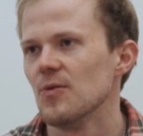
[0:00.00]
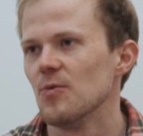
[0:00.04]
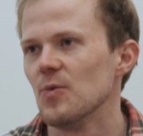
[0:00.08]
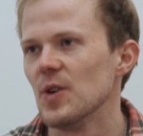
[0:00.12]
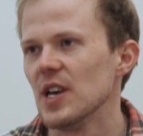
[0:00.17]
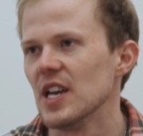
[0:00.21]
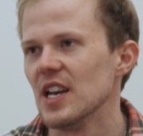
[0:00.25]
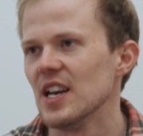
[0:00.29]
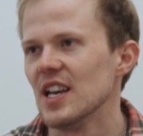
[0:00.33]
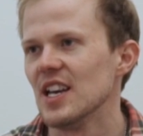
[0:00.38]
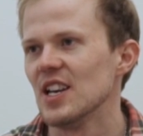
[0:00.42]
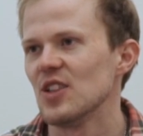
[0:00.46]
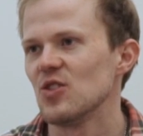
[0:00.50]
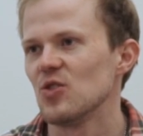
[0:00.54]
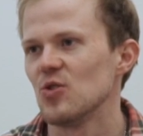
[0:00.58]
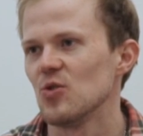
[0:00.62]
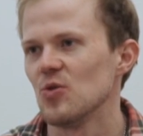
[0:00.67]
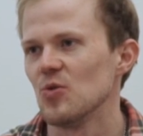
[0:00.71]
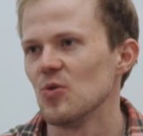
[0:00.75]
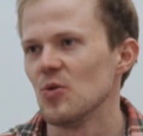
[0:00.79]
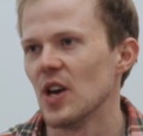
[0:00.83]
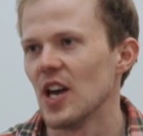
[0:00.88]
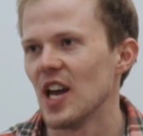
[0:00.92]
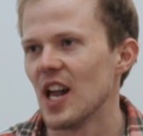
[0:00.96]
we need
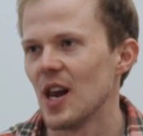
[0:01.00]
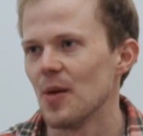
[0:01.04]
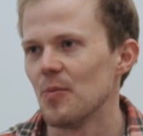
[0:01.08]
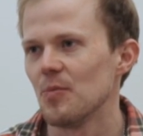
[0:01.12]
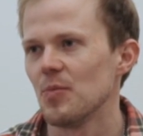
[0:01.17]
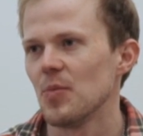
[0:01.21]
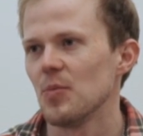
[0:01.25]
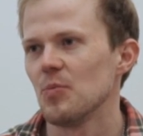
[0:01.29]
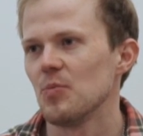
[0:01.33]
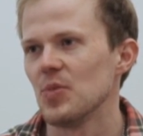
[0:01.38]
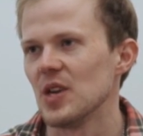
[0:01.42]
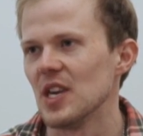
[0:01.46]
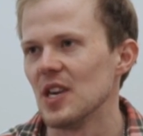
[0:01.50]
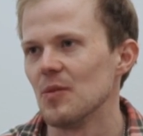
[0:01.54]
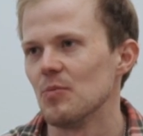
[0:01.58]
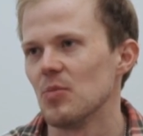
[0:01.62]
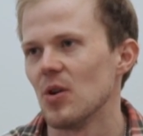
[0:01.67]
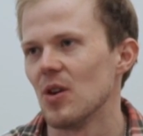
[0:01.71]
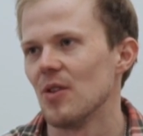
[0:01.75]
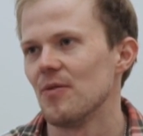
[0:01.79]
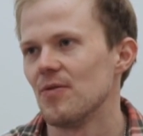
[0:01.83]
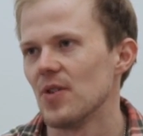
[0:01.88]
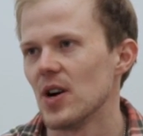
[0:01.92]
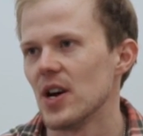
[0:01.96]
to help
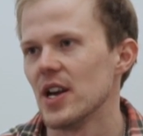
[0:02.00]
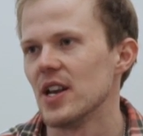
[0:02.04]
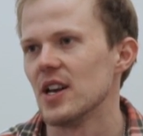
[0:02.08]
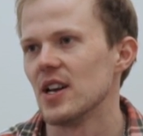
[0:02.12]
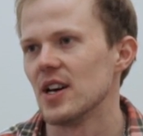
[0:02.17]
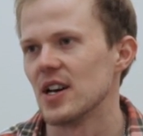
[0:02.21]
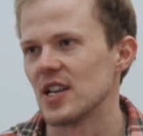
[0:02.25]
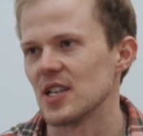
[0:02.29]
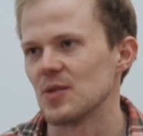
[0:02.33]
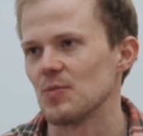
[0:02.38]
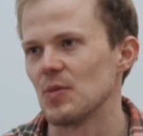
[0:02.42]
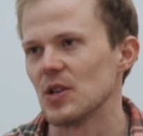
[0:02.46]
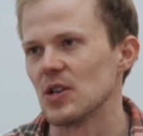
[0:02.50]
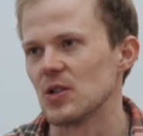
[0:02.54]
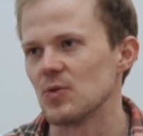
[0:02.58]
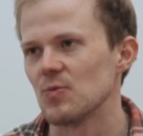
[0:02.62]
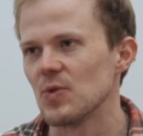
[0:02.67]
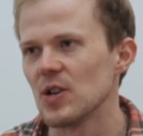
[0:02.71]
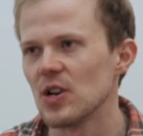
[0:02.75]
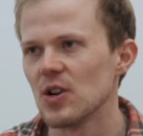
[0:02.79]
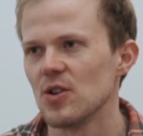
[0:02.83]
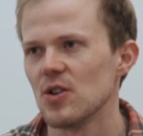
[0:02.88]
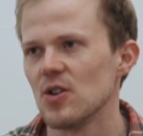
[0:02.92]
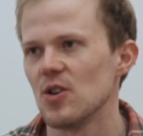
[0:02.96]
people find us
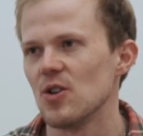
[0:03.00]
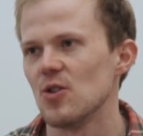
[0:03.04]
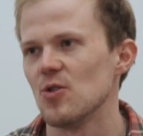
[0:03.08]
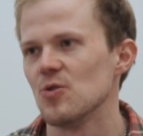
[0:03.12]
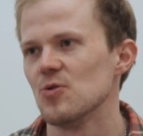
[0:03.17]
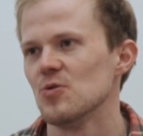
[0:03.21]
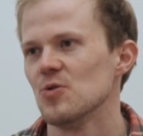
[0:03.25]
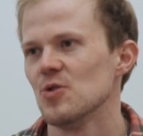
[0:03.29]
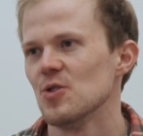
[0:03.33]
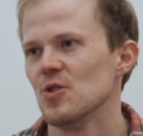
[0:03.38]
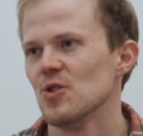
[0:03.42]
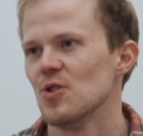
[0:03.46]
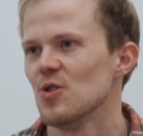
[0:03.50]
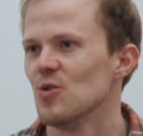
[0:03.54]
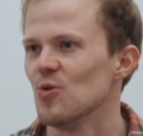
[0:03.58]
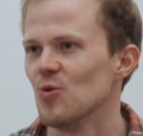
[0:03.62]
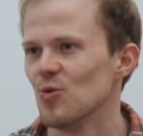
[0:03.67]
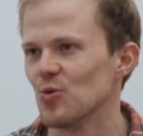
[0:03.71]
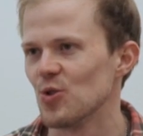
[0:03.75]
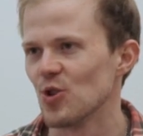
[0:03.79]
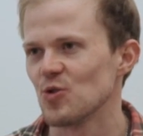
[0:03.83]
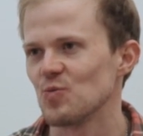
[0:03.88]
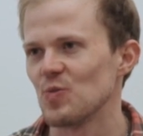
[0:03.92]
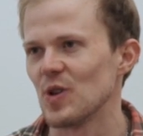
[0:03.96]
because we don't know
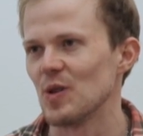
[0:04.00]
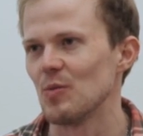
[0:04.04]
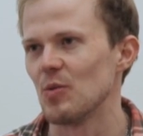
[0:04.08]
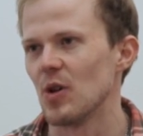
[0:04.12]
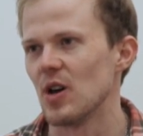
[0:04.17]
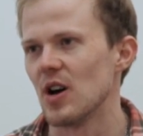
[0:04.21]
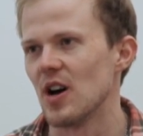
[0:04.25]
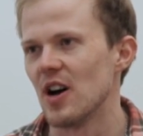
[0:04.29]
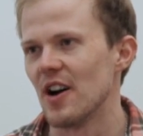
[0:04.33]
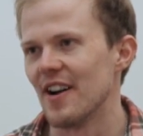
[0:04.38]
who those people